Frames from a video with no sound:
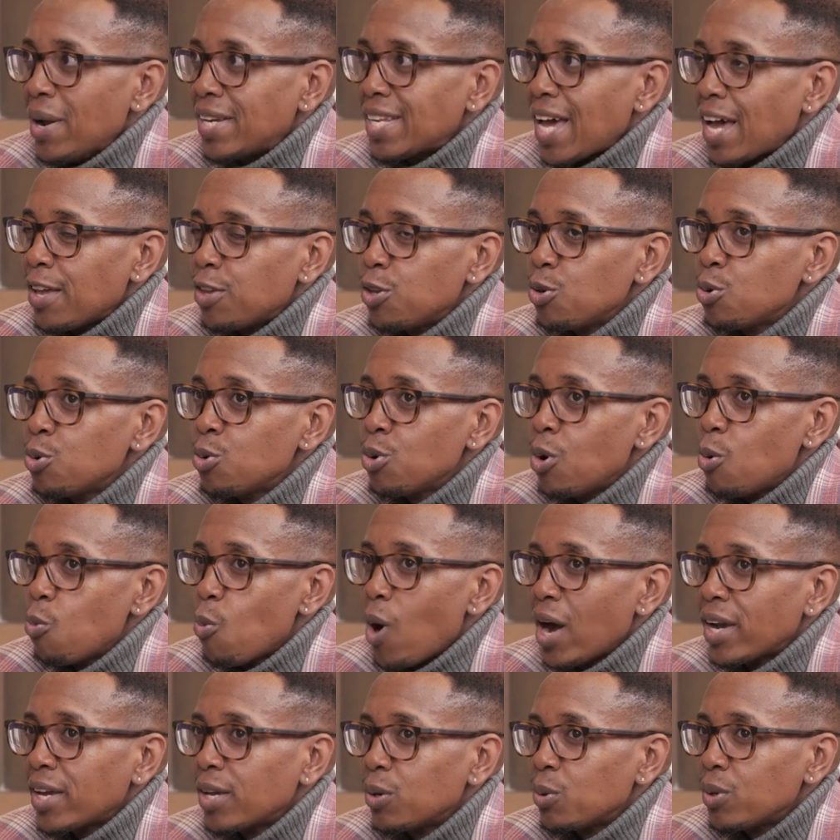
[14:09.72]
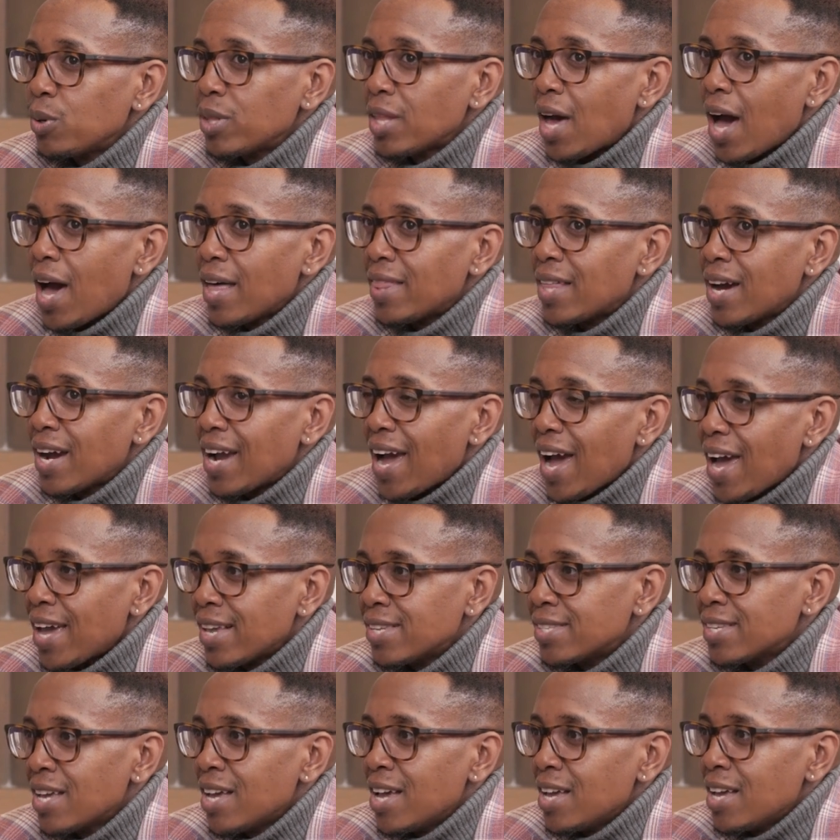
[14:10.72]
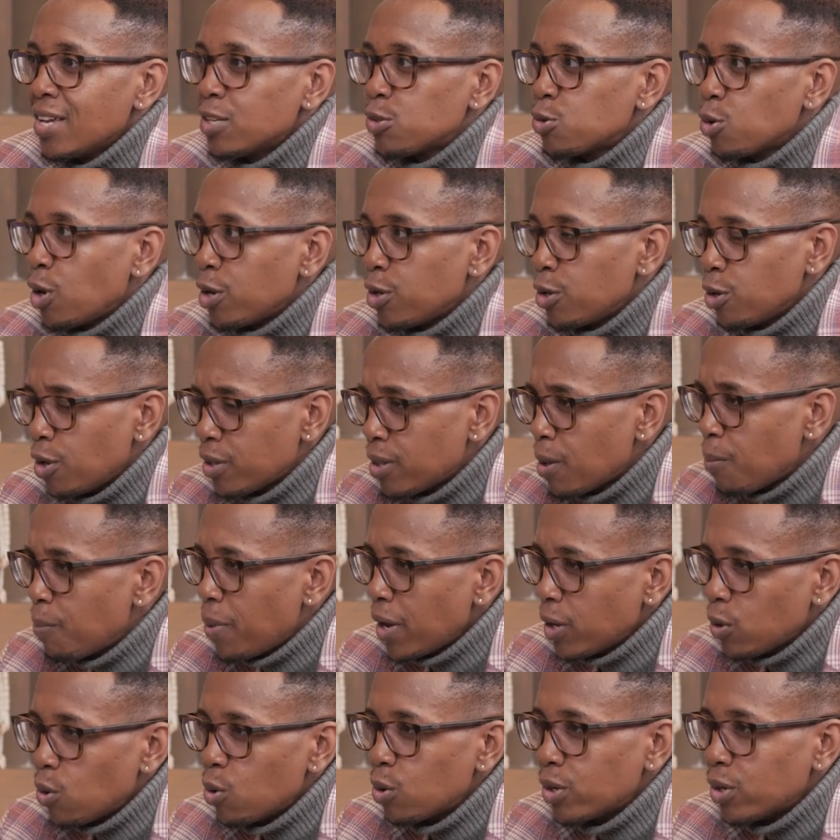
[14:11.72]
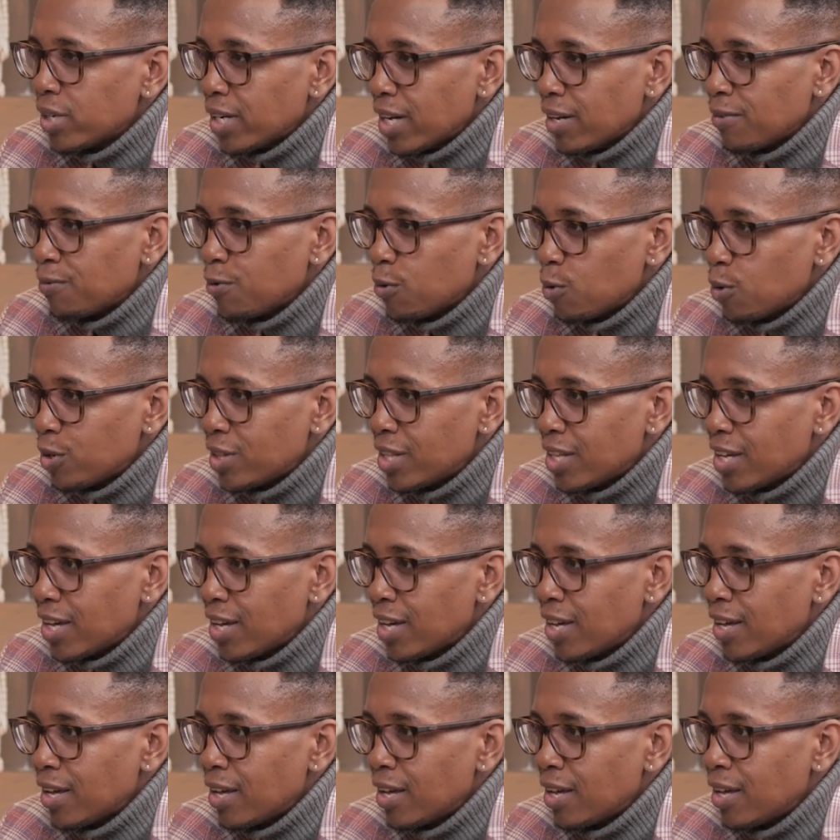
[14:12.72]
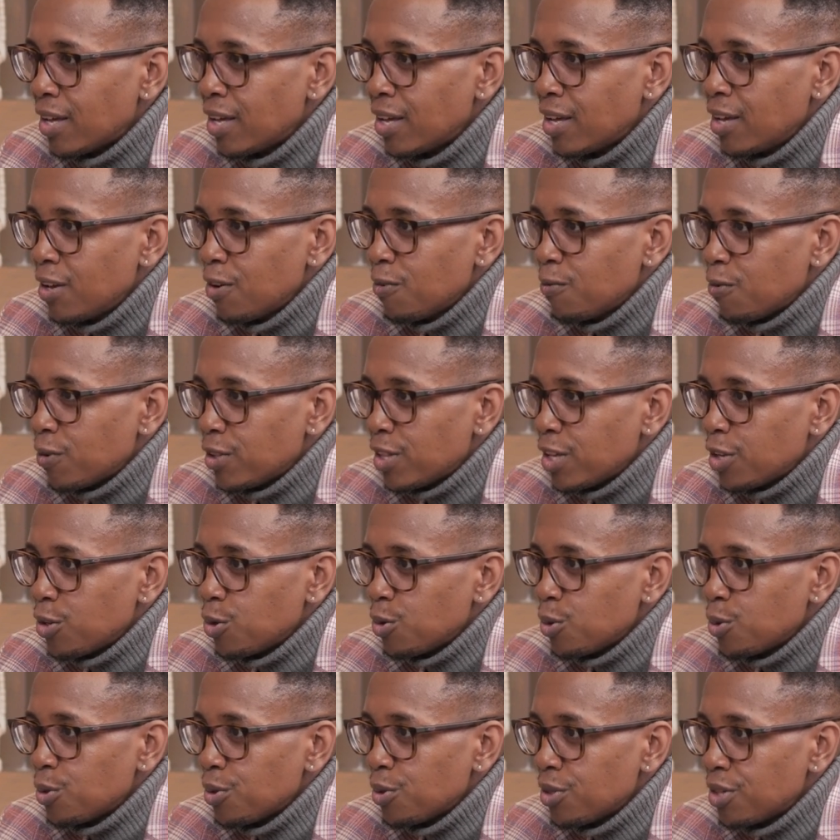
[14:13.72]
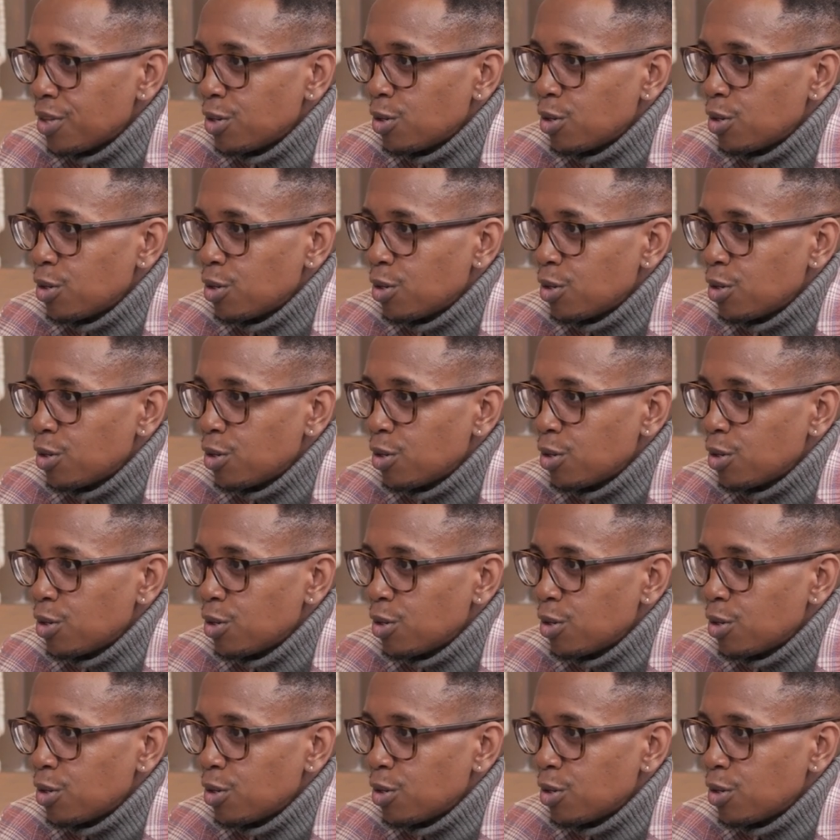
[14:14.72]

But are you working with other guys? So you're the pen holder for the for the youth.